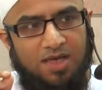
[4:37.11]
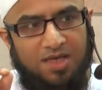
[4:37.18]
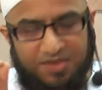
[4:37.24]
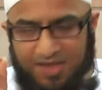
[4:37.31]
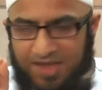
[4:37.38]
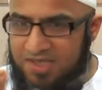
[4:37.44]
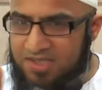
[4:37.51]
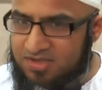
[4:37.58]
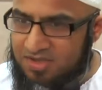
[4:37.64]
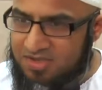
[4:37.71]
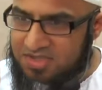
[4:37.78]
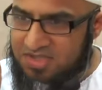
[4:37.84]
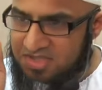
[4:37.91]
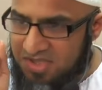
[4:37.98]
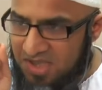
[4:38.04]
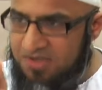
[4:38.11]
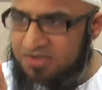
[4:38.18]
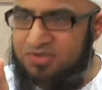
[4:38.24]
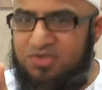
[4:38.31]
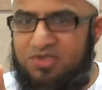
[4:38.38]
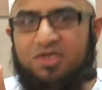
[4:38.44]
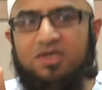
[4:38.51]
And that is a
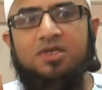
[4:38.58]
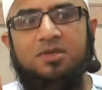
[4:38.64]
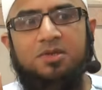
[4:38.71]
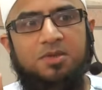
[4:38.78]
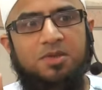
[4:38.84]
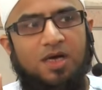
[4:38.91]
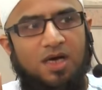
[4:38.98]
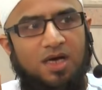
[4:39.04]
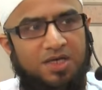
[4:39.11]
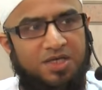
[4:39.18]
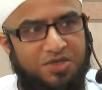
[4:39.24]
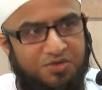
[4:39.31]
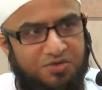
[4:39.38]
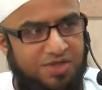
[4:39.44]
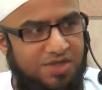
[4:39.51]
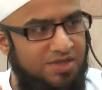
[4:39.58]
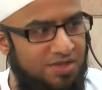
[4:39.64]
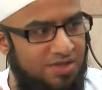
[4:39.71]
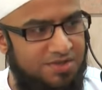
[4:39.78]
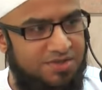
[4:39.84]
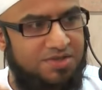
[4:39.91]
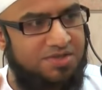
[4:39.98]
central
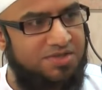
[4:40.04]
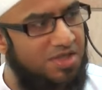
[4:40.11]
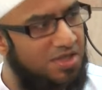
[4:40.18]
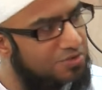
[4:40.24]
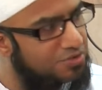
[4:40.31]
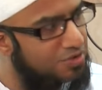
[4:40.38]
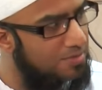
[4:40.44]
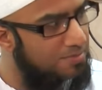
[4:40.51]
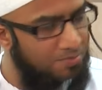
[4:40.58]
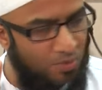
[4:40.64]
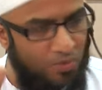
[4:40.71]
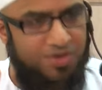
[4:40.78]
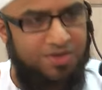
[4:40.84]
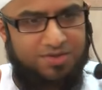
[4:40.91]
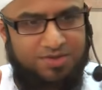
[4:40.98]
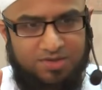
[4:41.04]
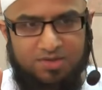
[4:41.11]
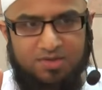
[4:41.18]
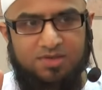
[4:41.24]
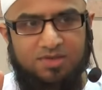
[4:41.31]
ingredient, central point.